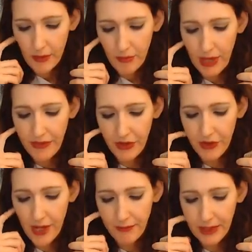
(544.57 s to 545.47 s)
but they're
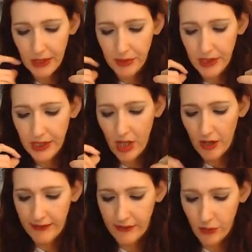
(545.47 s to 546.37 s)
not being completely
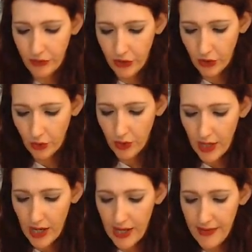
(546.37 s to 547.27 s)
honest with you.
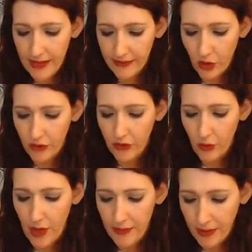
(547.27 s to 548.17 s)
And that's also
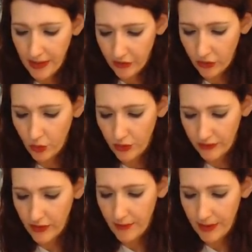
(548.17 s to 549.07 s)
why the Page of Swords
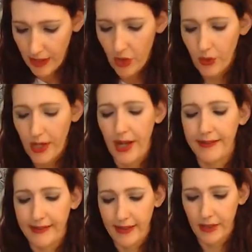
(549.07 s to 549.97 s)
is coming out. Okay, I
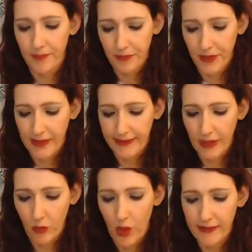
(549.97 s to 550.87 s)
see. I see.
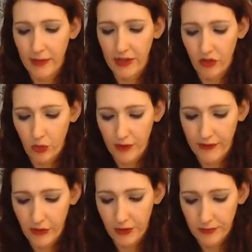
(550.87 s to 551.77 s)
Why is the Page of
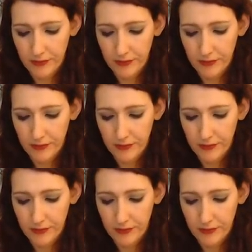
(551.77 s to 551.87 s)
Swords here?